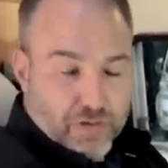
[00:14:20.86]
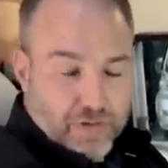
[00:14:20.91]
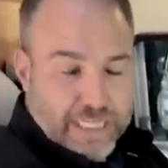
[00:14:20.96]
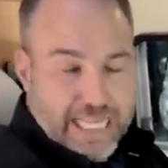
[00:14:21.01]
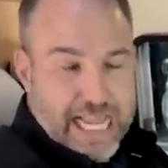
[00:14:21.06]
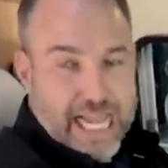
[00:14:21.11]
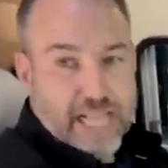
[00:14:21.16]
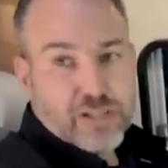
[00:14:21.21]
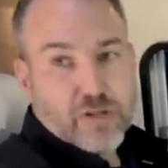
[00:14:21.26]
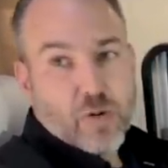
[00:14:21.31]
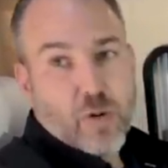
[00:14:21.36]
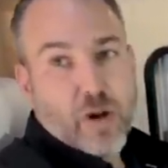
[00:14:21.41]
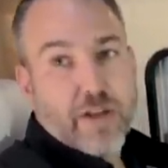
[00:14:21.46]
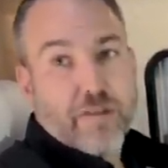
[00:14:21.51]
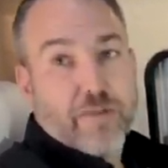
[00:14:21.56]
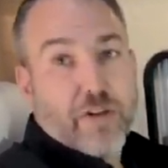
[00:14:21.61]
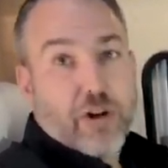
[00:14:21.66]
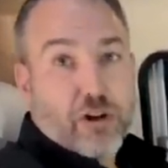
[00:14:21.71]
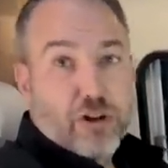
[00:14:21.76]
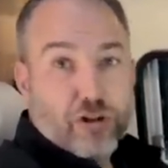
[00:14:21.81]
3,000
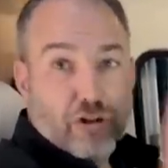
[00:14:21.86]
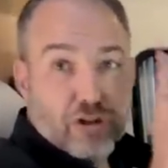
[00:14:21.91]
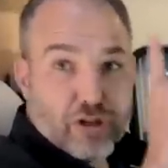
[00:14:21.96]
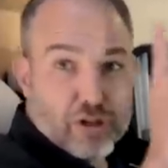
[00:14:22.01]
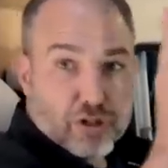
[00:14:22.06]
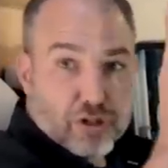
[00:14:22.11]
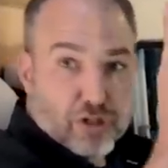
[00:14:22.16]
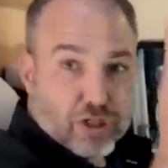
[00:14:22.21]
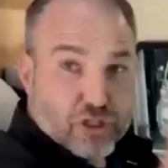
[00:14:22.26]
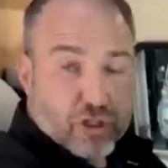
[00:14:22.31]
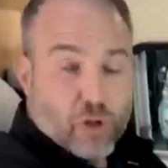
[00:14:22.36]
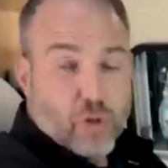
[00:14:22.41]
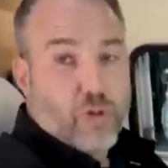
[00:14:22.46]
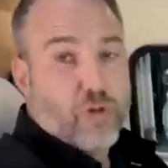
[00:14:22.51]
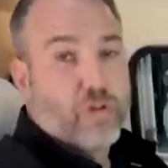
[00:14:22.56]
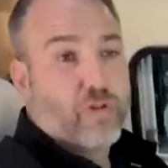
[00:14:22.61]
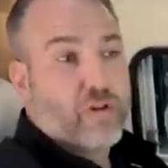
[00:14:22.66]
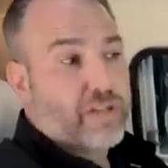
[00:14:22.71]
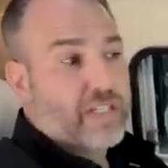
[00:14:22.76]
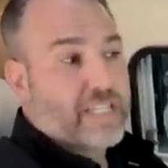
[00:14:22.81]
watt inverter. There's
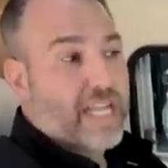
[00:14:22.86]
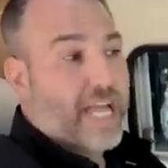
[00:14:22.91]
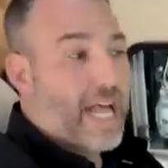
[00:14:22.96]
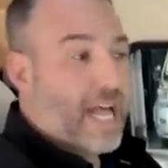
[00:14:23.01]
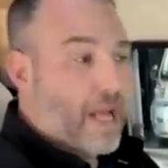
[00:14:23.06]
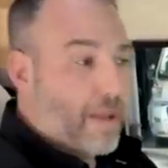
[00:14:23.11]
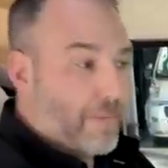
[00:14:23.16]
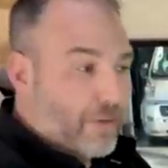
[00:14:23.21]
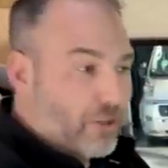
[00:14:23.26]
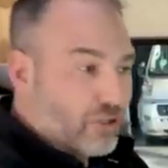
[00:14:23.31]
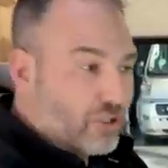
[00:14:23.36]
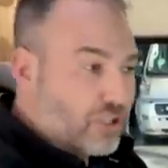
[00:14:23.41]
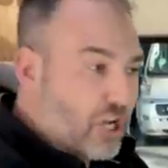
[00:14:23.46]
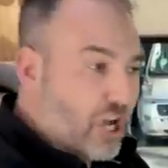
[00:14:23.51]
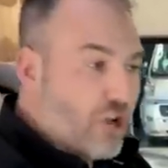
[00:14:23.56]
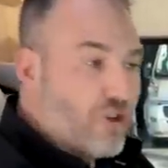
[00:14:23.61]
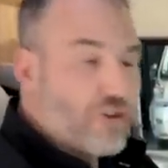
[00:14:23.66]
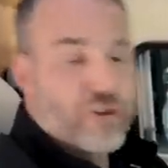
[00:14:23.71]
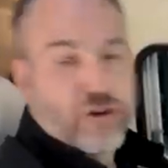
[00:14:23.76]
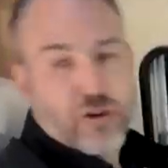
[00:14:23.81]
solar yeah. on top. There's an
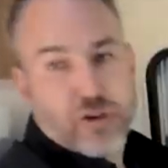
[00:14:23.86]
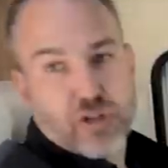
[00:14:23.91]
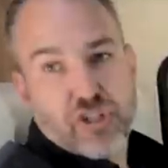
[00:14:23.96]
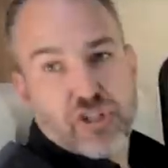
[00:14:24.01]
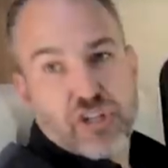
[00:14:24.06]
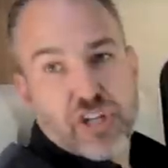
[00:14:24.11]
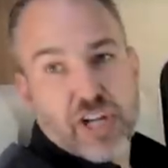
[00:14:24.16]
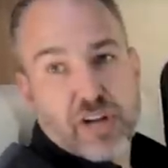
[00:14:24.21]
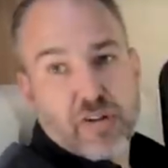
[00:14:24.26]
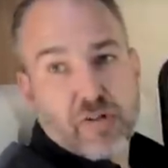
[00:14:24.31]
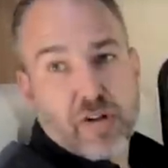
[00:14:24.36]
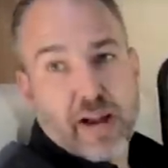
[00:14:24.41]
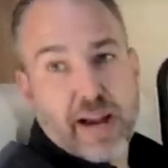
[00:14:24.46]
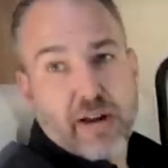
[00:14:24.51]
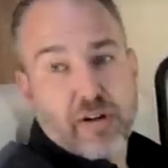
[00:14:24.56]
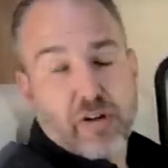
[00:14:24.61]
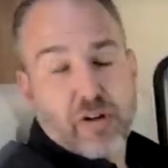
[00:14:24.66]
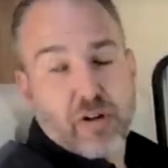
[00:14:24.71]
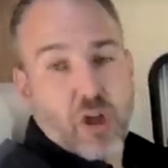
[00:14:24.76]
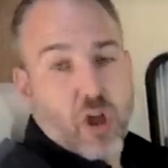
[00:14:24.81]
underhood
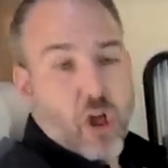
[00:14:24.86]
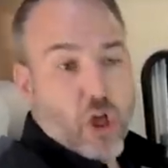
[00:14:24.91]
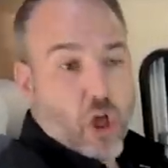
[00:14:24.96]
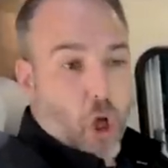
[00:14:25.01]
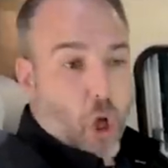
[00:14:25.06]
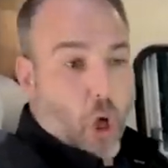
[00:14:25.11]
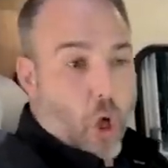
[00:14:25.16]
generator. Yeah.